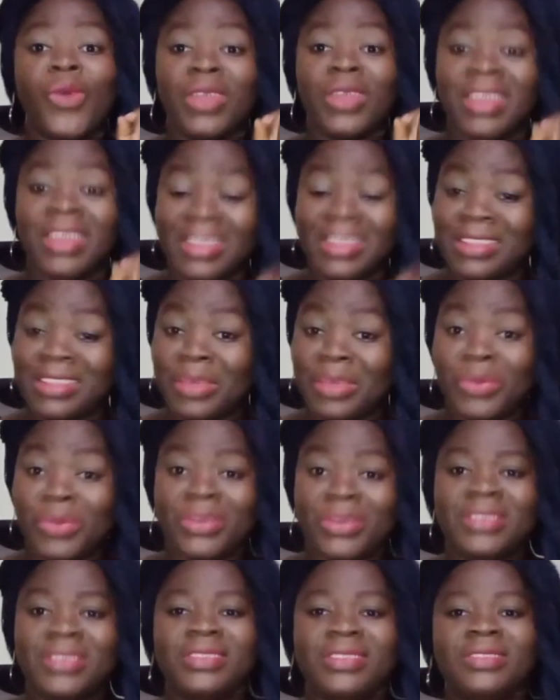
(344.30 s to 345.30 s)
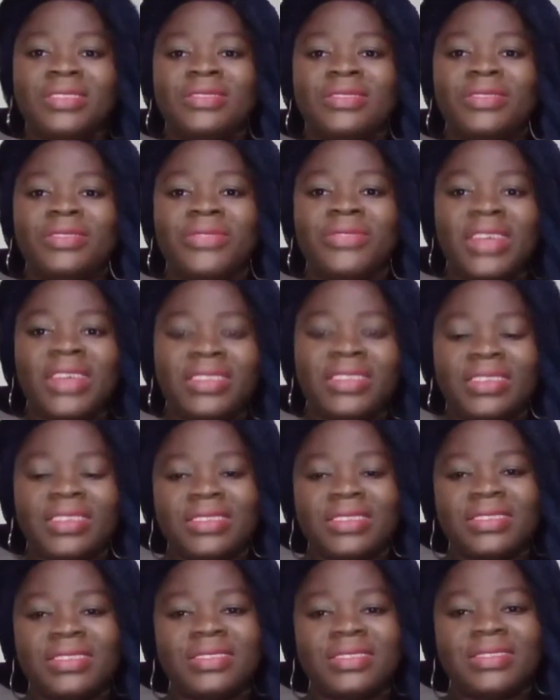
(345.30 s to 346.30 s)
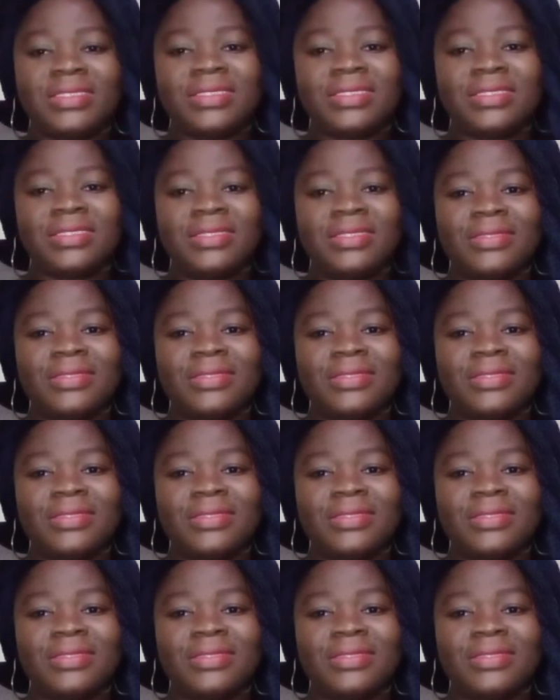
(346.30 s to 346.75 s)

in the presence of others.